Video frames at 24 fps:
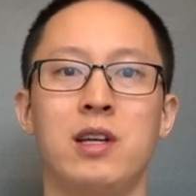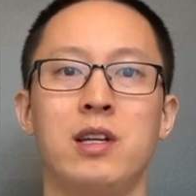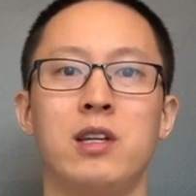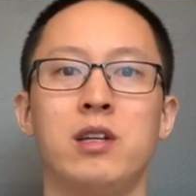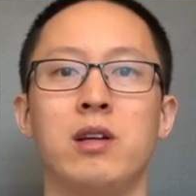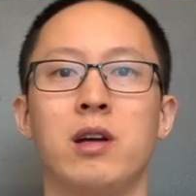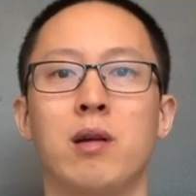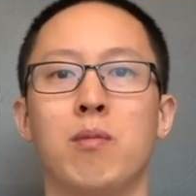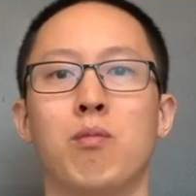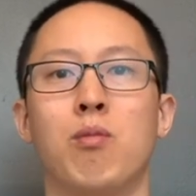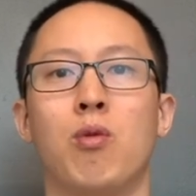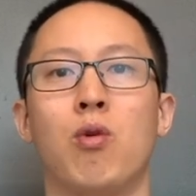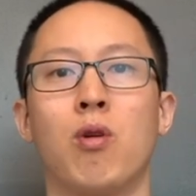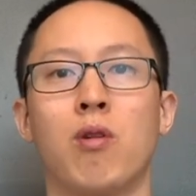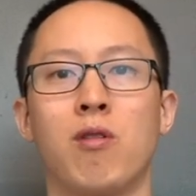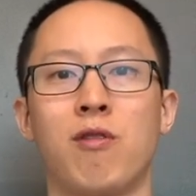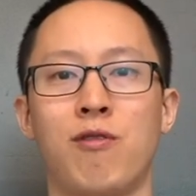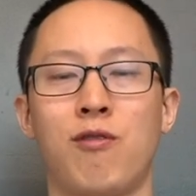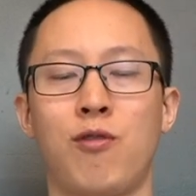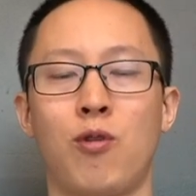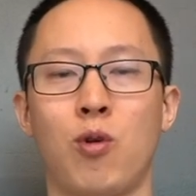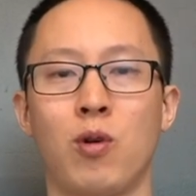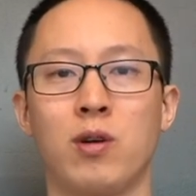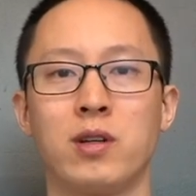You get more
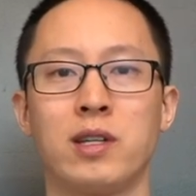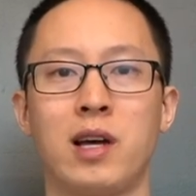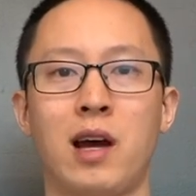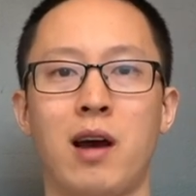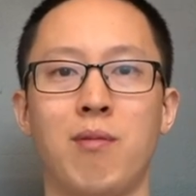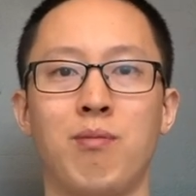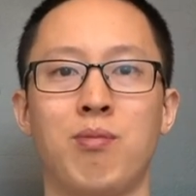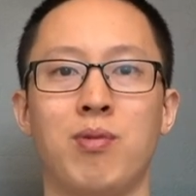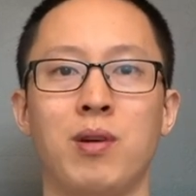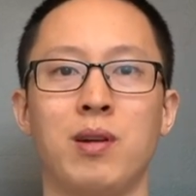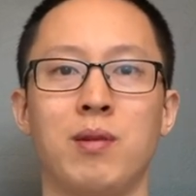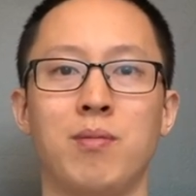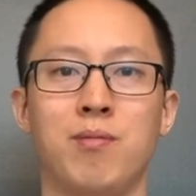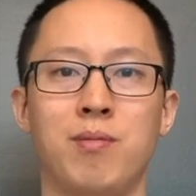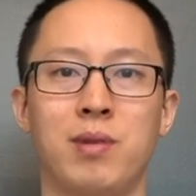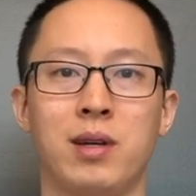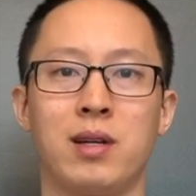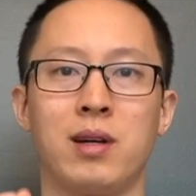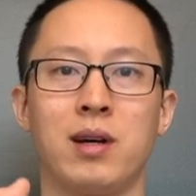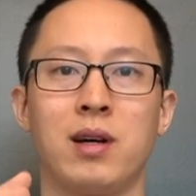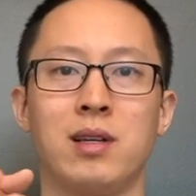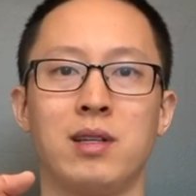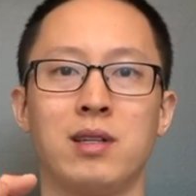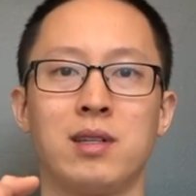force output
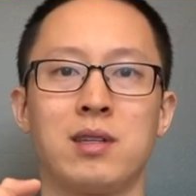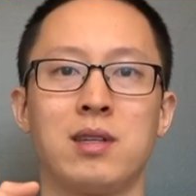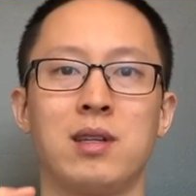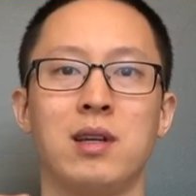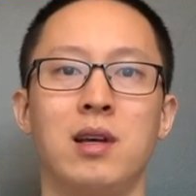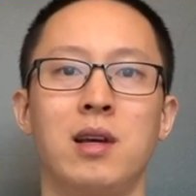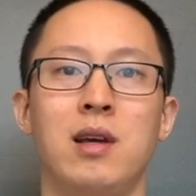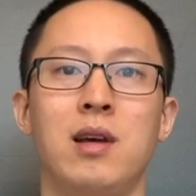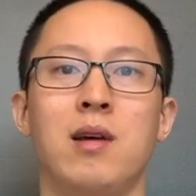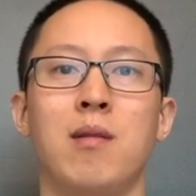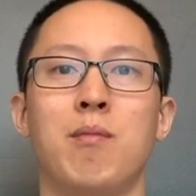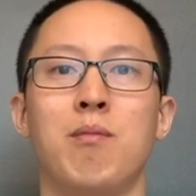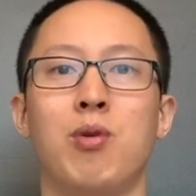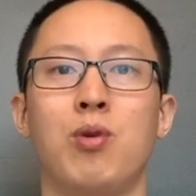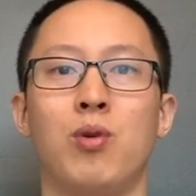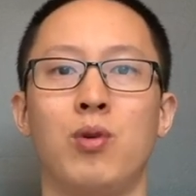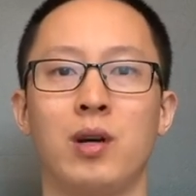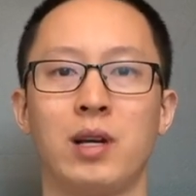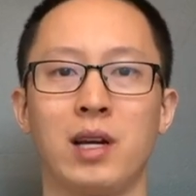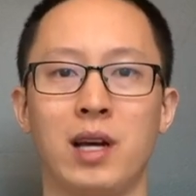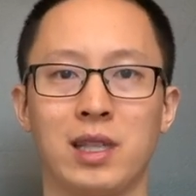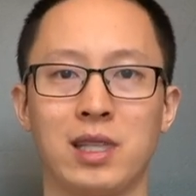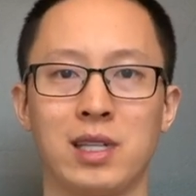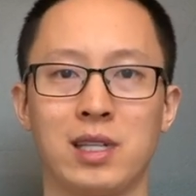because
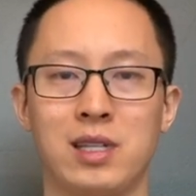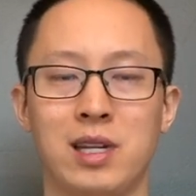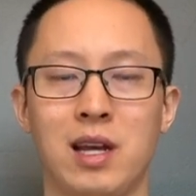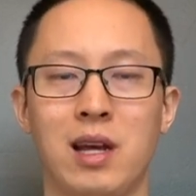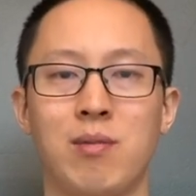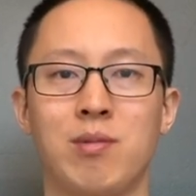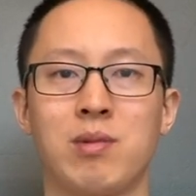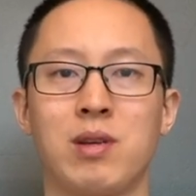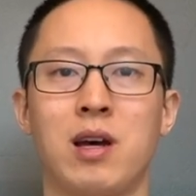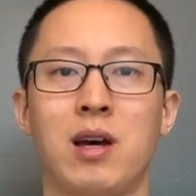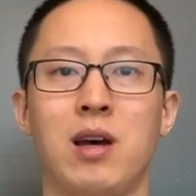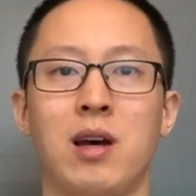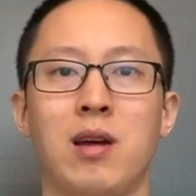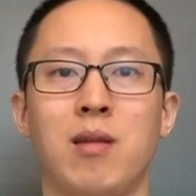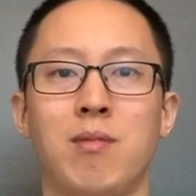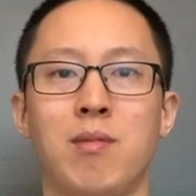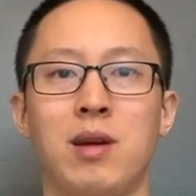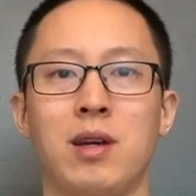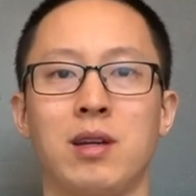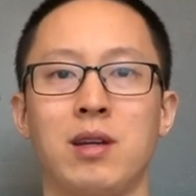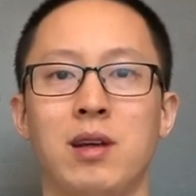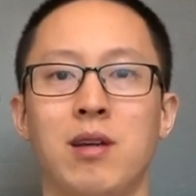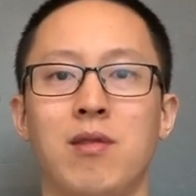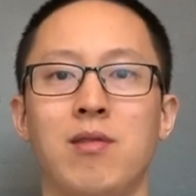pulling at the same time
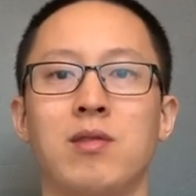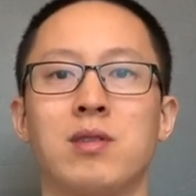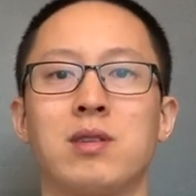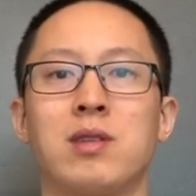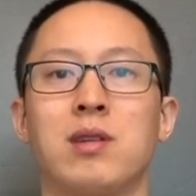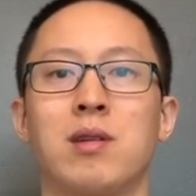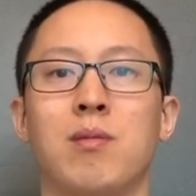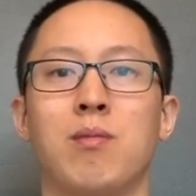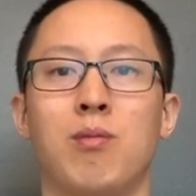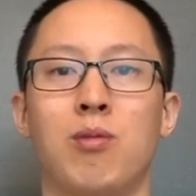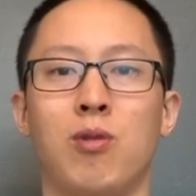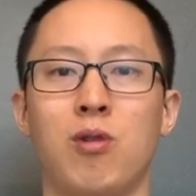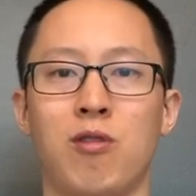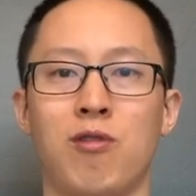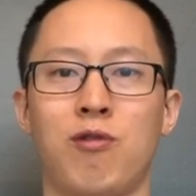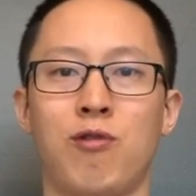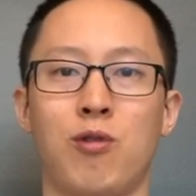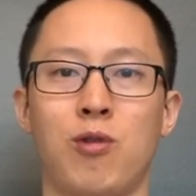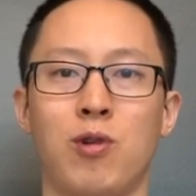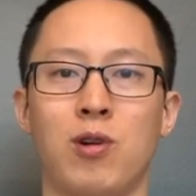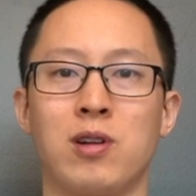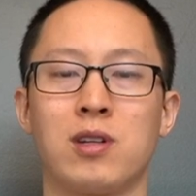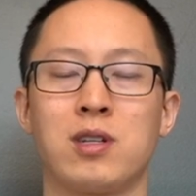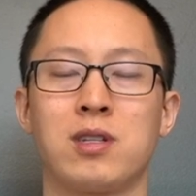gives more
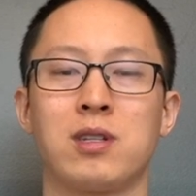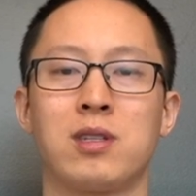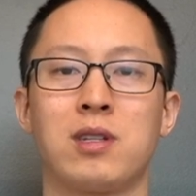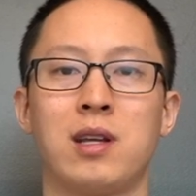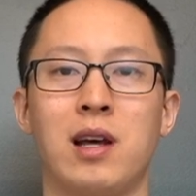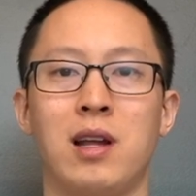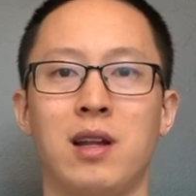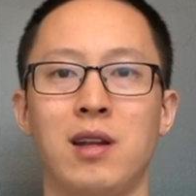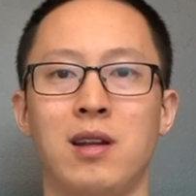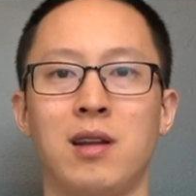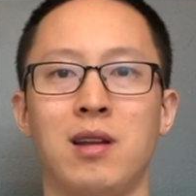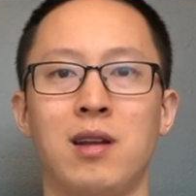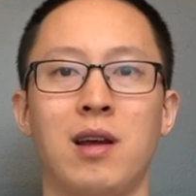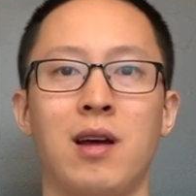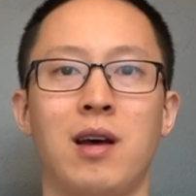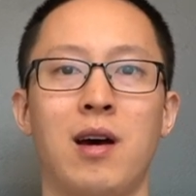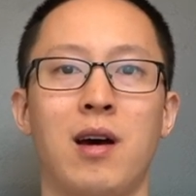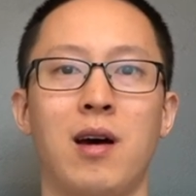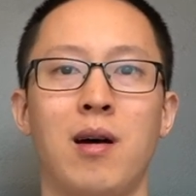force than